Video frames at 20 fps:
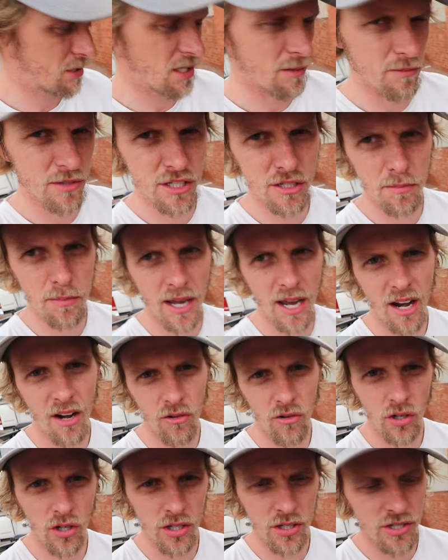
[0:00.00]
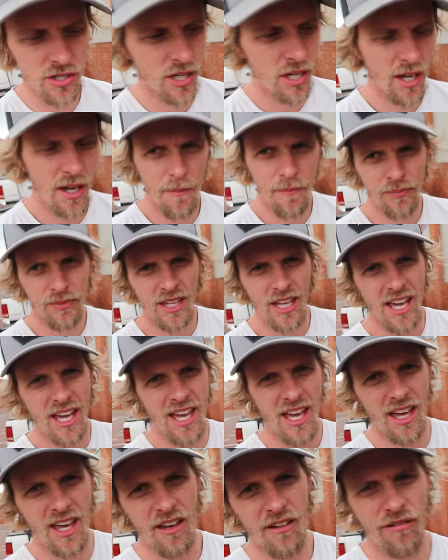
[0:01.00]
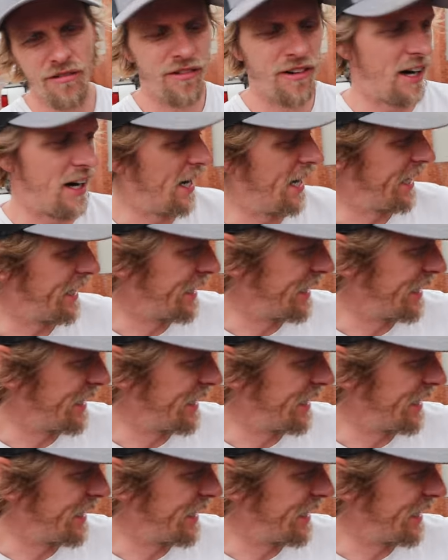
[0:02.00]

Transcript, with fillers: some spare rods if I